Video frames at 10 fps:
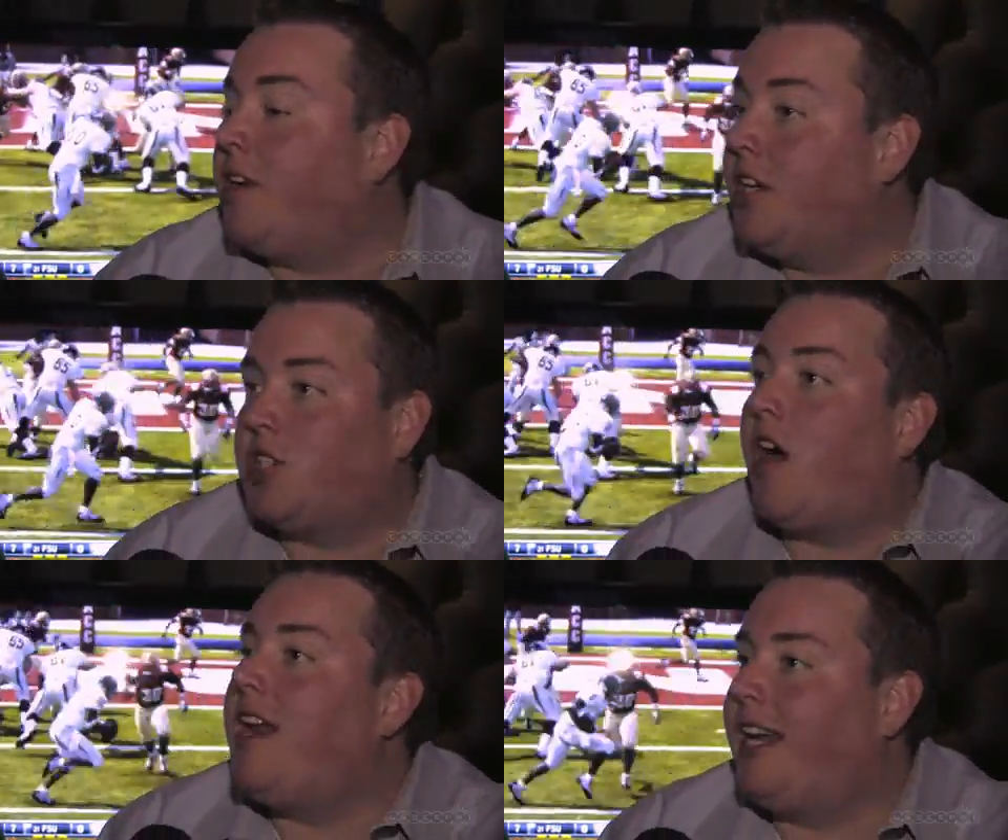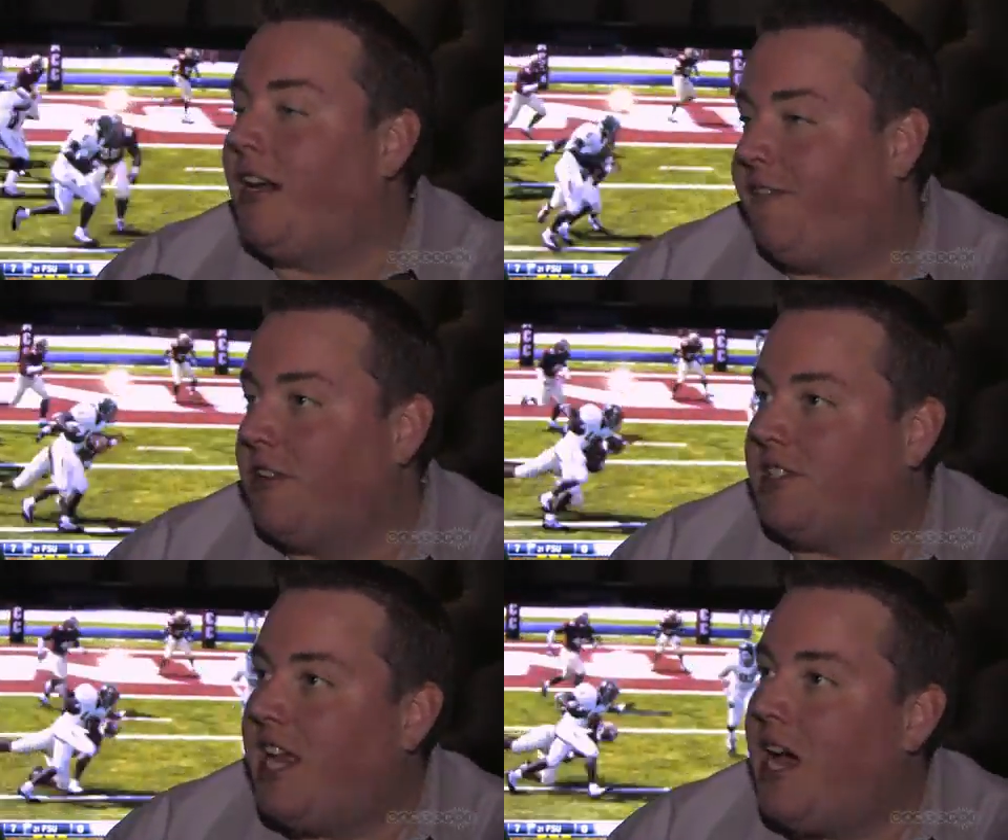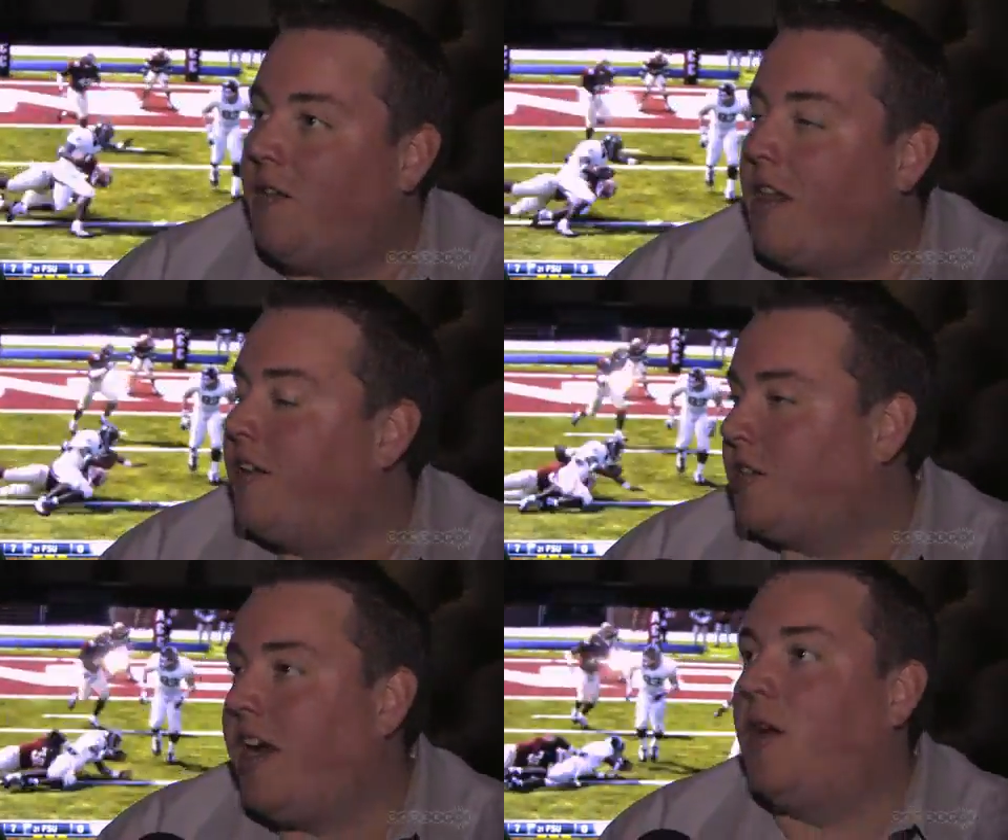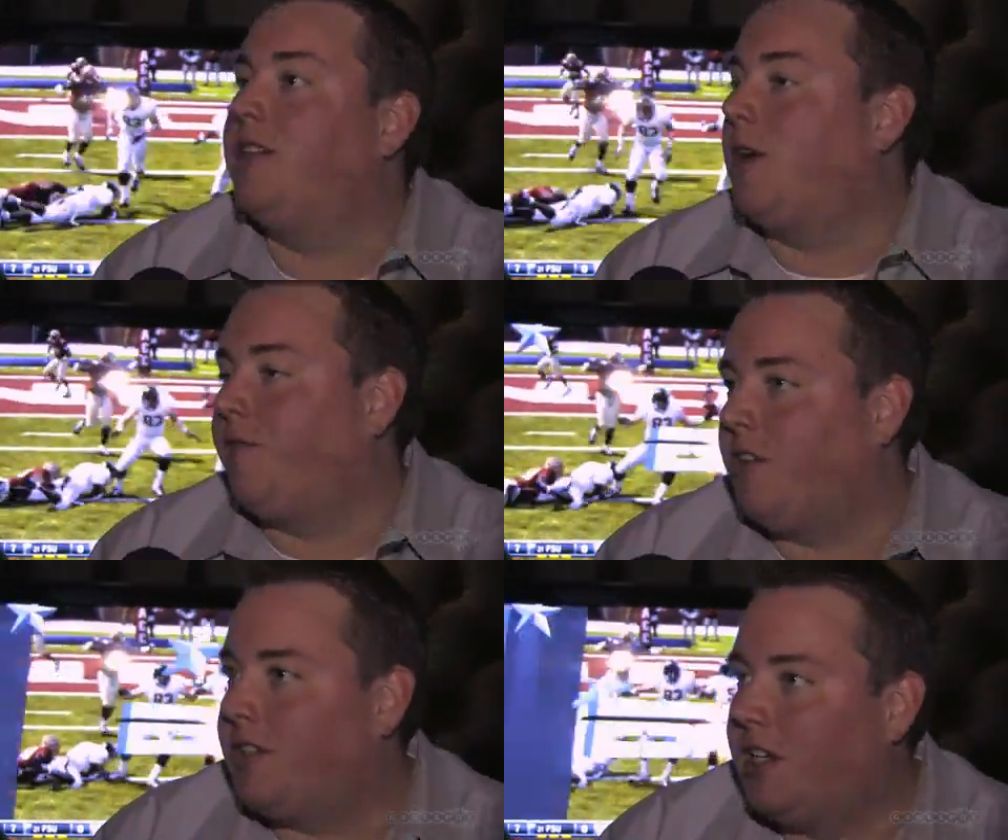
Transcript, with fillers: They're going to try to get a first down rather than try and always go for a